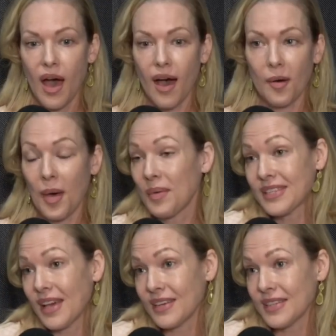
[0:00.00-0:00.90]
I'm
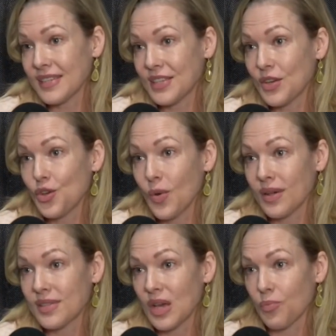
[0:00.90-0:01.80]
excited to see who
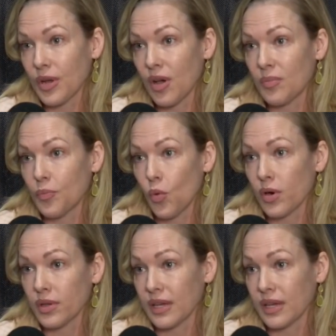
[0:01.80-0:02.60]
else they bring on board.